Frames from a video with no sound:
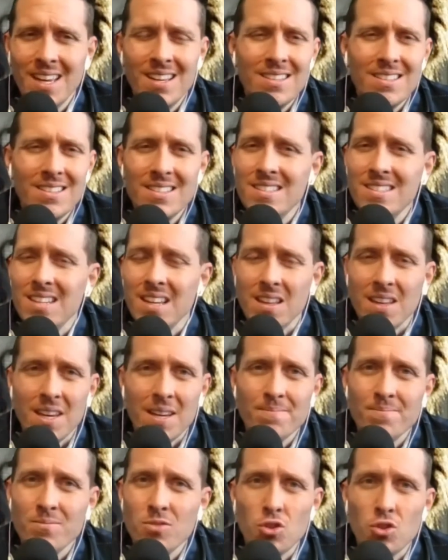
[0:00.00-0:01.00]

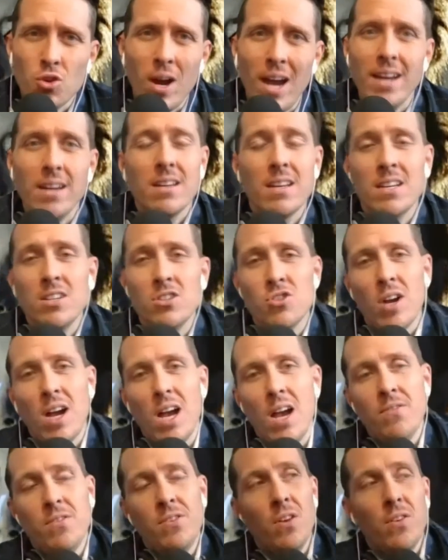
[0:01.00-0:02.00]
Silly, trite,
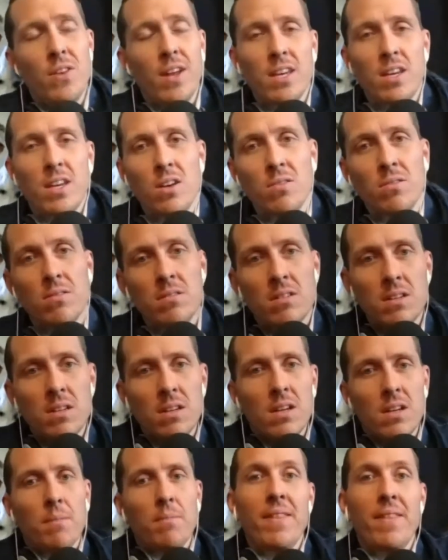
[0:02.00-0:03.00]
contrived. No, thank you.
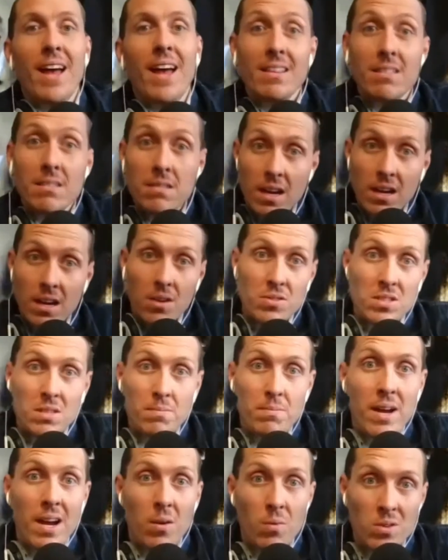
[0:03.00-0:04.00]
But that goes to
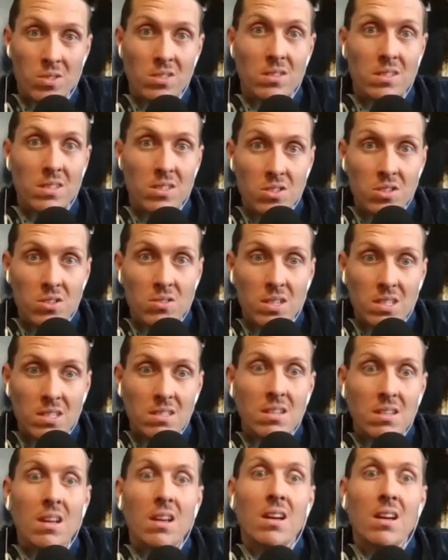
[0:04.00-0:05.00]
my original issue
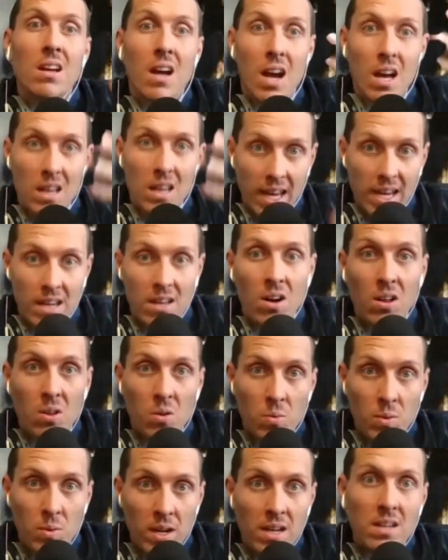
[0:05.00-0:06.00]
is I like
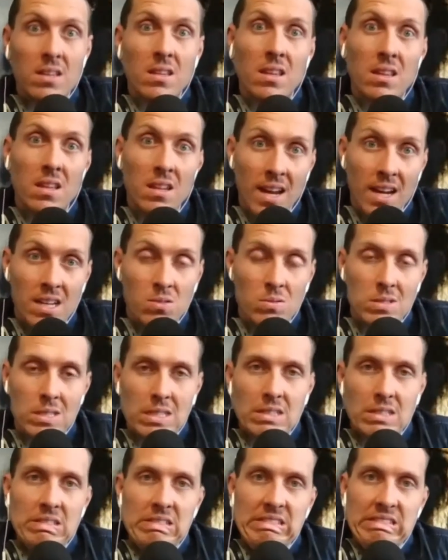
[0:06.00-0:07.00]
Halloween, and then the next one's
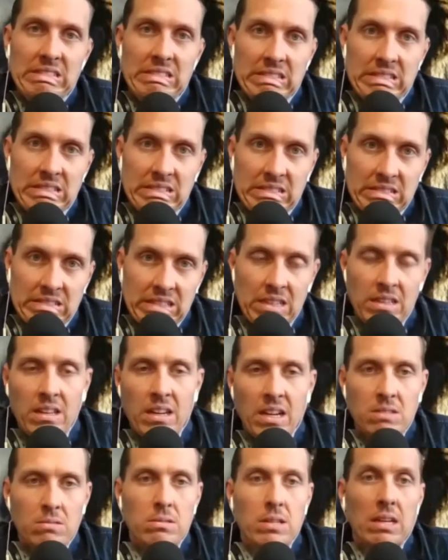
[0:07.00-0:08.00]
like, "Goo," and the
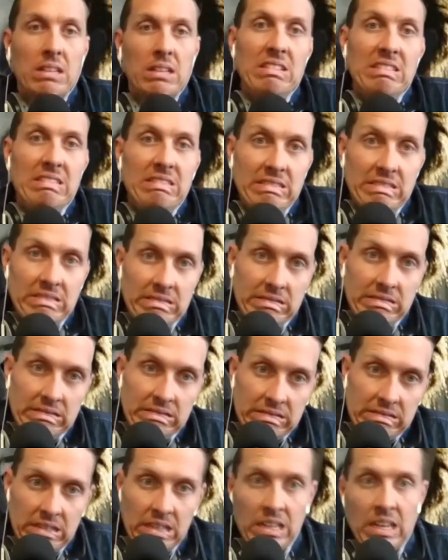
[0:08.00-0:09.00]
next one's like,
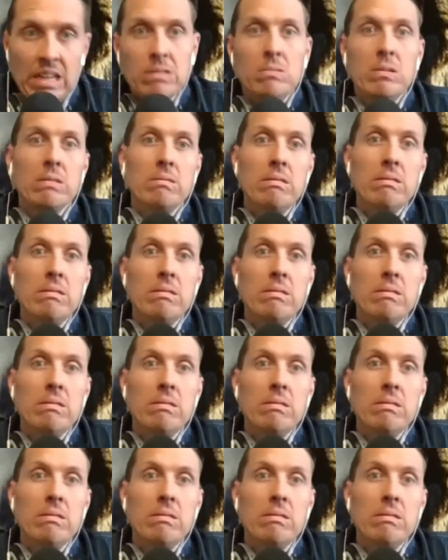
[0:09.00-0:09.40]
"Goo," the next one's like,